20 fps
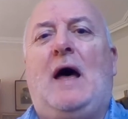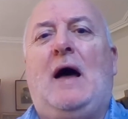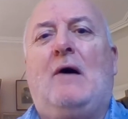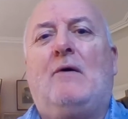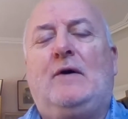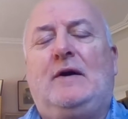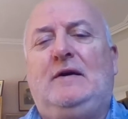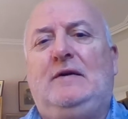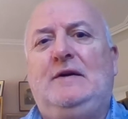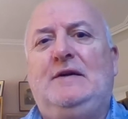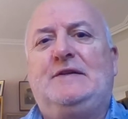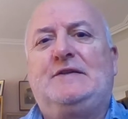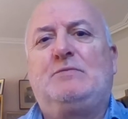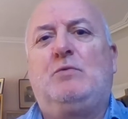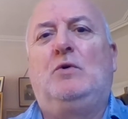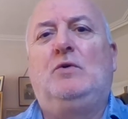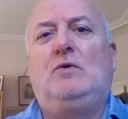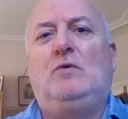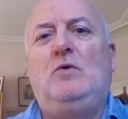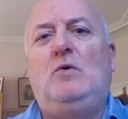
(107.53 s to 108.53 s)
our
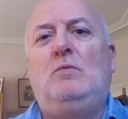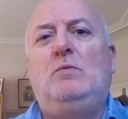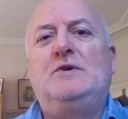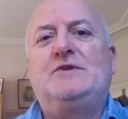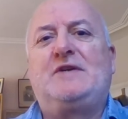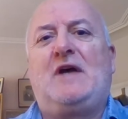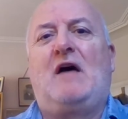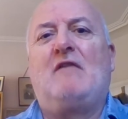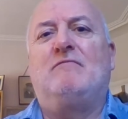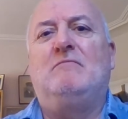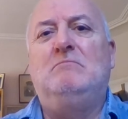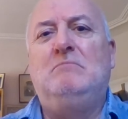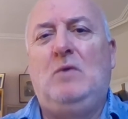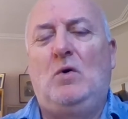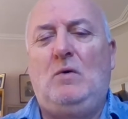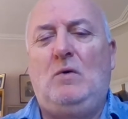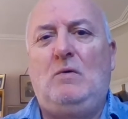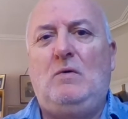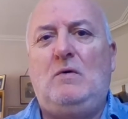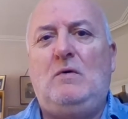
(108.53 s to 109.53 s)
kids would always have
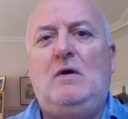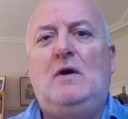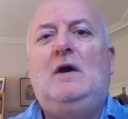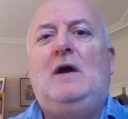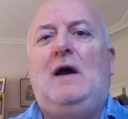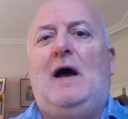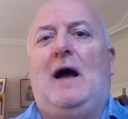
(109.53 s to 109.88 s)
more